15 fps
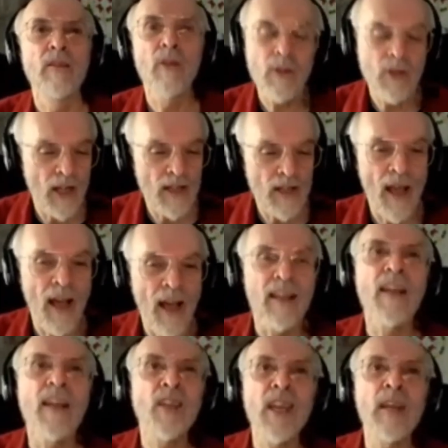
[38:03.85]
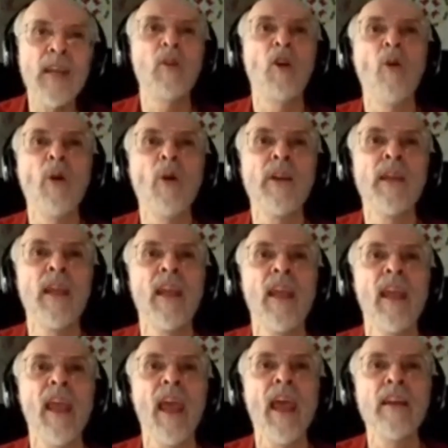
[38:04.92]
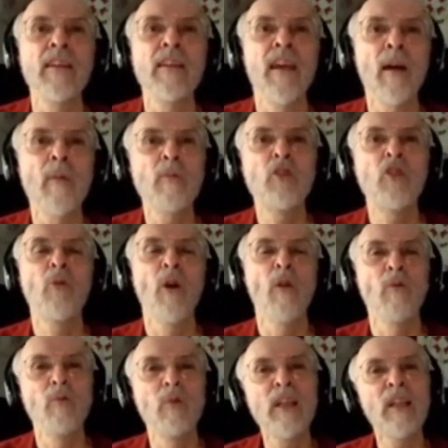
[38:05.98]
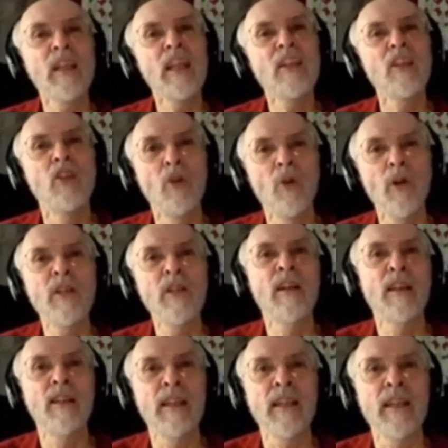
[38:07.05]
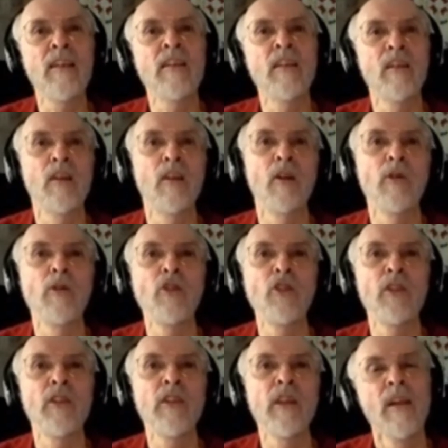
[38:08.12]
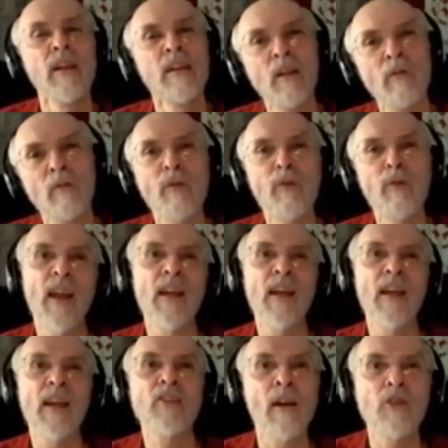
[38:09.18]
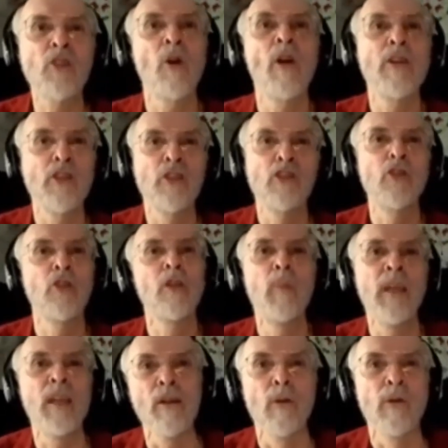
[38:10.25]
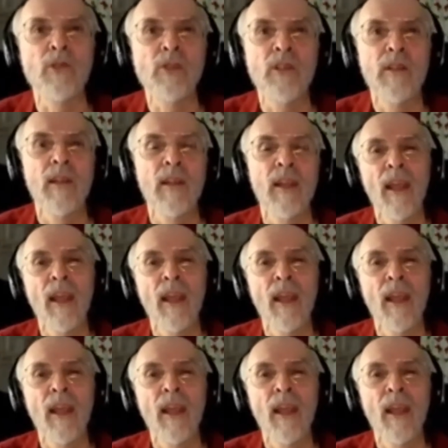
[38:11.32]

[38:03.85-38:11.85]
Don't take that. Let's keep going and come to a really good, clean conclusion that reflects how swords should be used.